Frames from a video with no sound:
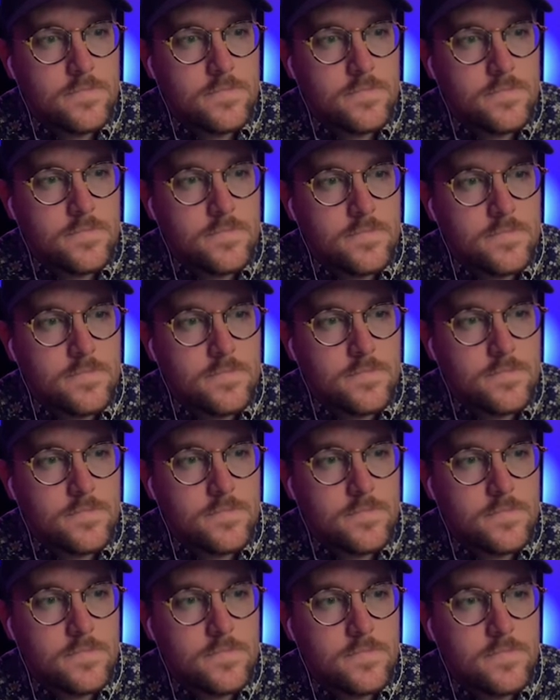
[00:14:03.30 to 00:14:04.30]

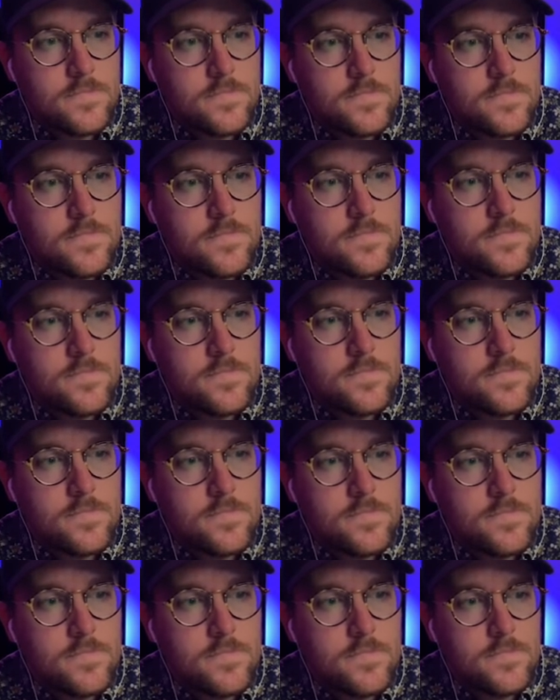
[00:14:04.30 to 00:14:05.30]

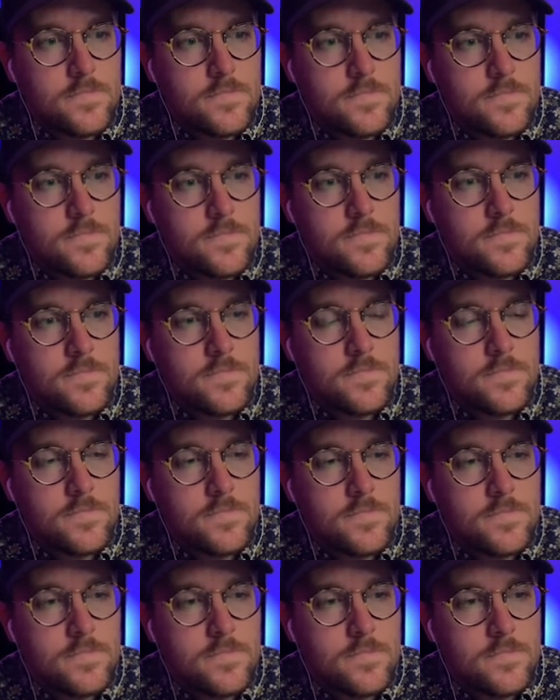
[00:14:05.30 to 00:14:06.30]

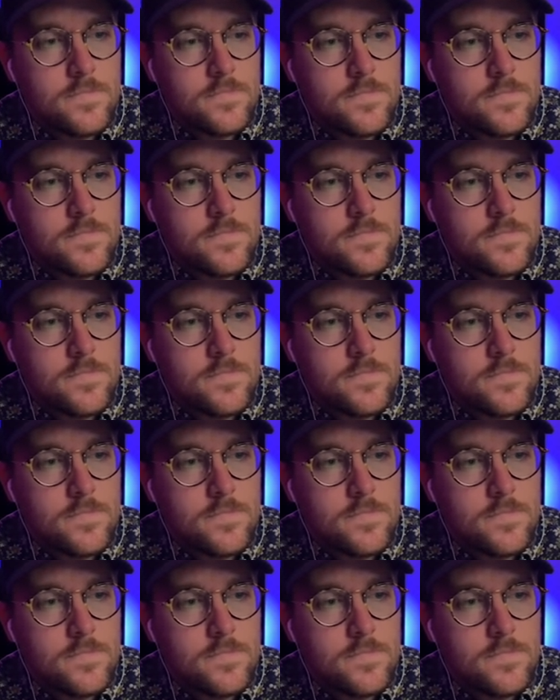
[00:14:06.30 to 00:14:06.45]
The person shown says nothing.